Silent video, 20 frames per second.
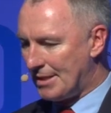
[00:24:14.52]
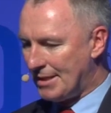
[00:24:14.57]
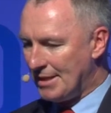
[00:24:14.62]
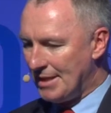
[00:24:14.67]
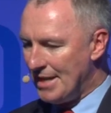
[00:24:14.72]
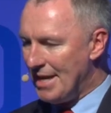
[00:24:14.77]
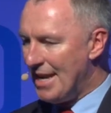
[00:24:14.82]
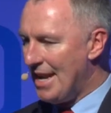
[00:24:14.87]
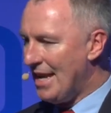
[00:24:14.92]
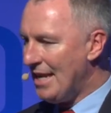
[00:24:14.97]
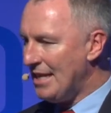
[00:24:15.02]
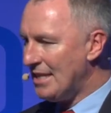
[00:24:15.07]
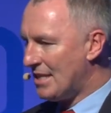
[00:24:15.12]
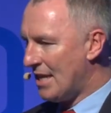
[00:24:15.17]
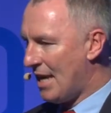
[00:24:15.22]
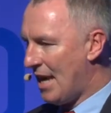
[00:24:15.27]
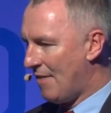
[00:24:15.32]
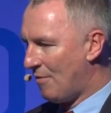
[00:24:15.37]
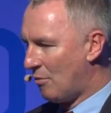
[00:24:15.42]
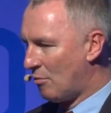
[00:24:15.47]
need
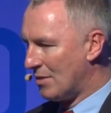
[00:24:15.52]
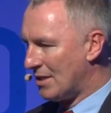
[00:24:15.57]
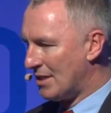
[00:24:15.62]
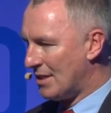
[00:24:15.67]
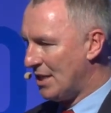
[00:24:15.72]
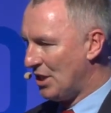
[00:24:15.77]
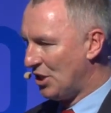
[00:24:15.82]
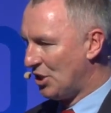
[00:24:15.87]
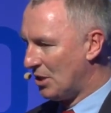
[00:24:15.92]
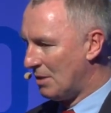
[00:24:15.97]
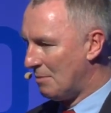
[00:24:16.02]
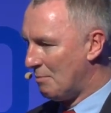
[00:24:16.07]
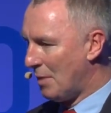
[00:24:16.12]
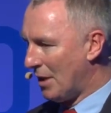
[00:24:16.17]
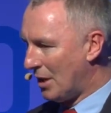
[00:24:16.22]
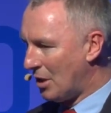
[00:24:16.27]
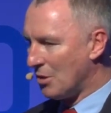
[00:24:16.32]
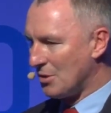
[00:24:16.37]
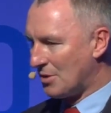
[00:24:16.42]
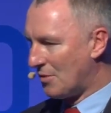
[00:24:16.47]
to have a recession
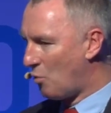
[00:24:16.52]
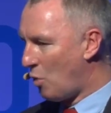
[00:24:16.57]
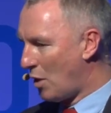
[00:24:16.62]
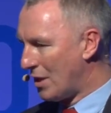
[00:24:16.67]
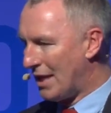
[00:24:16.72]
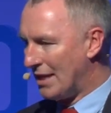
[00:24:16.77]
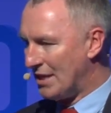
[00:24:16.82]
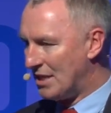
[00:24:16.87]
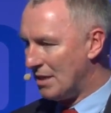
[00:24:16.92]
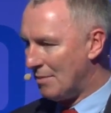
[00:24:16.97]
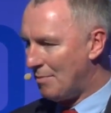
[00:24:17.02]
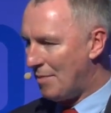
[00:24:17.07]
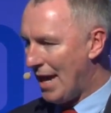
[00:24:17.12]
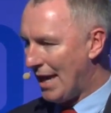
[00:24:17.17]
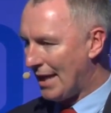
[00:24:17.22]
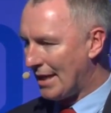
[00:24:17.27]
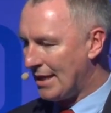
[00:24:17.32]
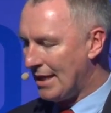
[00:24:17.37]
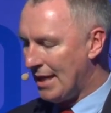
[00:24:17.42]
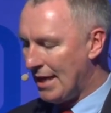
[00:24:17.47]
because of what they did
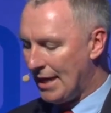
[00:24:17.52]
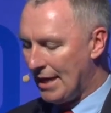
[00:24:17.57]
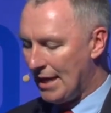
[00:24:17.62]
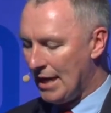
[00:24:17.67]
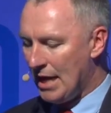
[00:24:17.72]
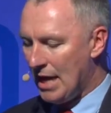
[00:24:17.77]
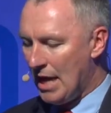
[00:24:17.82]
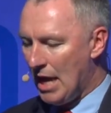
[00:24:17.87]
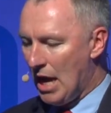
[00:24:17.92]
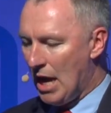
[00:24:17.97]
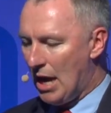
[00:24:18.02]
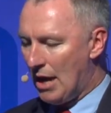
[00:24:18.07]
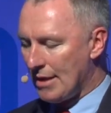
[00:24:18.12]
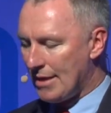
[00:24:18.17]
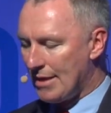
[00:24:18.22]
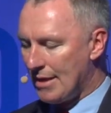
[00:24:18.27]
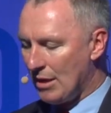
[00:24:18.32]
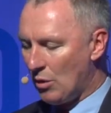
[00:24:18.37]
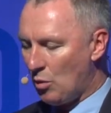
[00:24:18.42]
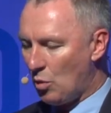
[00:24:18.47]
back then. I
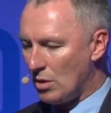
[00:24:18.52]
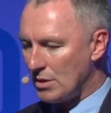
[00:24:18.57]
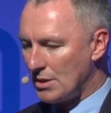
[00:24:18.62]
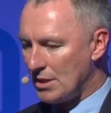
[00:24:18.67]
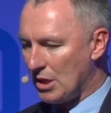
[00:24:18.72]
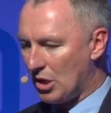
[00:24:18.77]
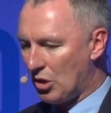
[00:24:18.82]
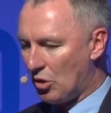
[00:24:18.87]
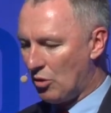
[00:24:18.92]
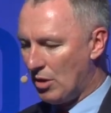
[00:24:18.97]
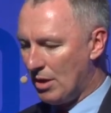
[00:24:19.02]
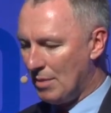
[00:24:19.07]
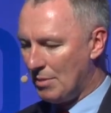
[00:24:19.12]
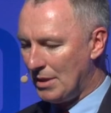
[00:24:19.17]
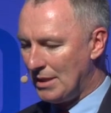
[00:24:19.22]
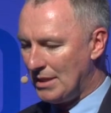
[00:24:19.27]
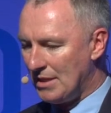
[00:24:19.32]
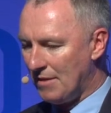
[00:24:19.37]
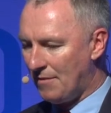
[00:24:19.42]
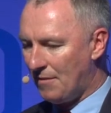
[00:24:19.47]
think what's
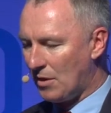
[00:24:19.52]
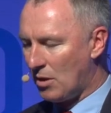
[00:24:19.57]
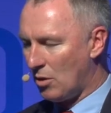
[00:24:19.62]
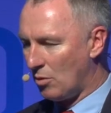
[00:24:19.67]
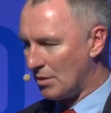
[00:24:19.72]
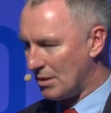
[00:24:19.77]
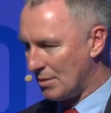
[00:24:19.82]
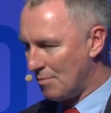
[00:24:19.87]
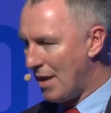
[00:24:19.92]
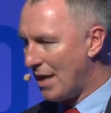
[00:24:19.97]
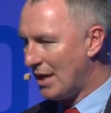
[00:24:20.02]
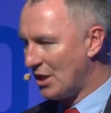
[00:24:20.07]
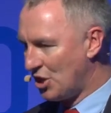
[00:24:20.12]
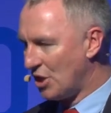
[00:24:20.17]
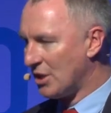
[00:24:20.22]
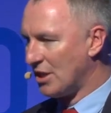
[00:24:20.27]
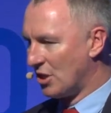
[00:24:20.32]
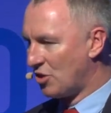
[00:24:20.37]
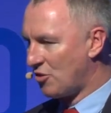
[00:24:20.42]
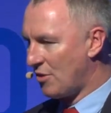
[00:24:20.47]
incredibly difficult is
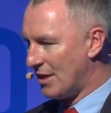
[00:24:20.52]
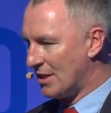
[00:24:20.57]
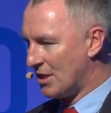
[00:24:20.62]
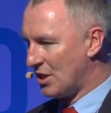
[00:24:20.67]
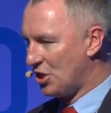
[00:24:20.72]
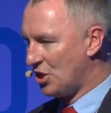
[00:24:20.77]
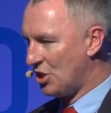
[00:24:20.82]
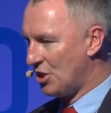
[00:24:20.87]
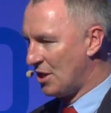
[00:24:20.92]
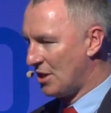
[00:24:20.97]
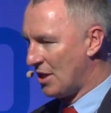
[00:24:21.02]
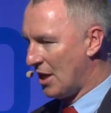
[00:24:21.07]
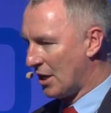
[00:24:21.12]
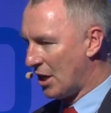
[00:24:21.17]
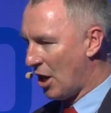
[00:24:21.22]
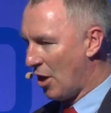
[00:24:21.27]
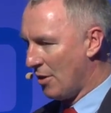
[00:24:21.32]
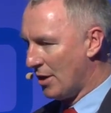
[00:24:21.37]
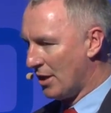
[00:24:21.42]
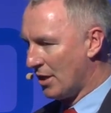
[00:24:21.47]
managing the transition that they're
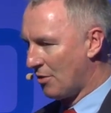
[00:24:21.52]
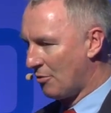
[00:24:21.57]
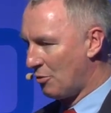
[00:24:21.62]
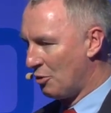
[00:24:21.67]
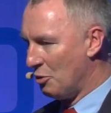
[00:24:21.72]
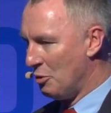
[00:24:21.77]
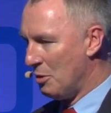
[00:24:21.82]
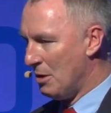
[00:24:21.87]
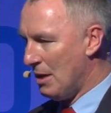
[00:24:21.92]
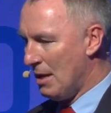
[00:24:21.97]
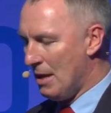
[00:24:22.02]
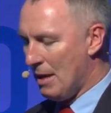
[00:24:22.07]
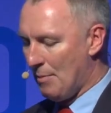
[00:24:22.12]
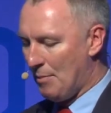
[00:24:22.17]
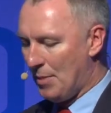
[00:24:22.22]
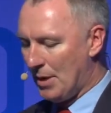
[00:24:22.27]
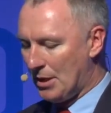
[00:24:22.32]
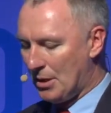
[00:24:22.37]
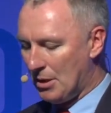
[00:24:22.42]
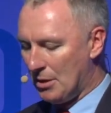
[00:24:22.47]
going through,
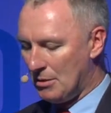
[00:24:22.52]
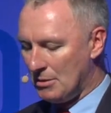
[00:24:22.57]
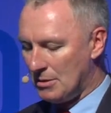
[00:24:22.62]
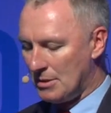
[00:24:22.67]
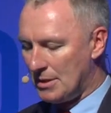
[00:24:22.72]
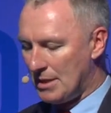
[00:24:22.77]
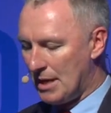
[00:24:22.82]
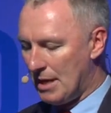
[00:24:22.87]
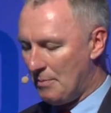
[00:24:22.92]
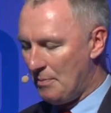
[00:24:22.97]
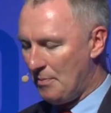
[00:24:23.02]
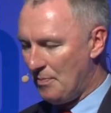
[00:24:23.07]
because